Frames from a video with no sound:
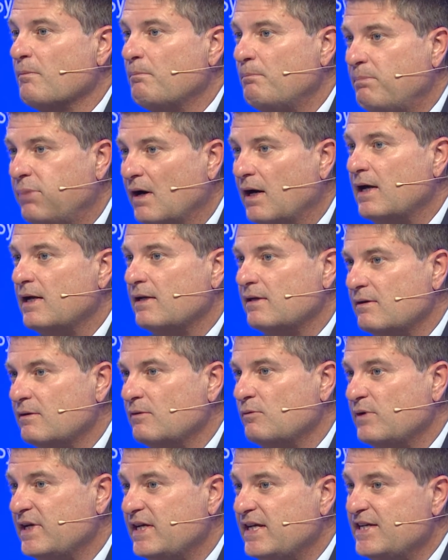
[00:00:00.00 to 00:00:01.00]
but
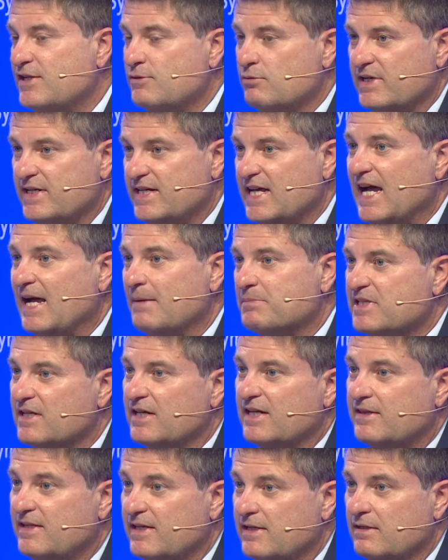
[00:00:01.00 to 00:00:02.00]
we need to adapt, and
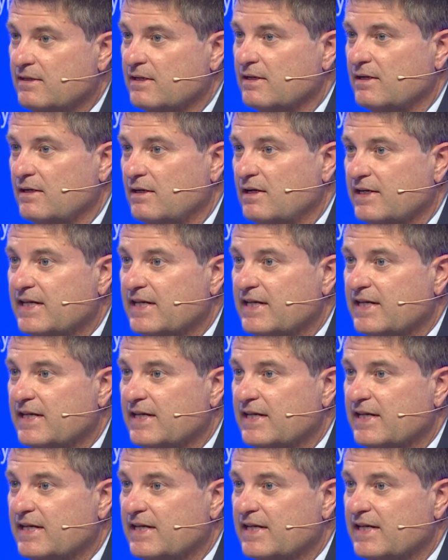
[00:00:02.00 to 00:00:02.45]
I think a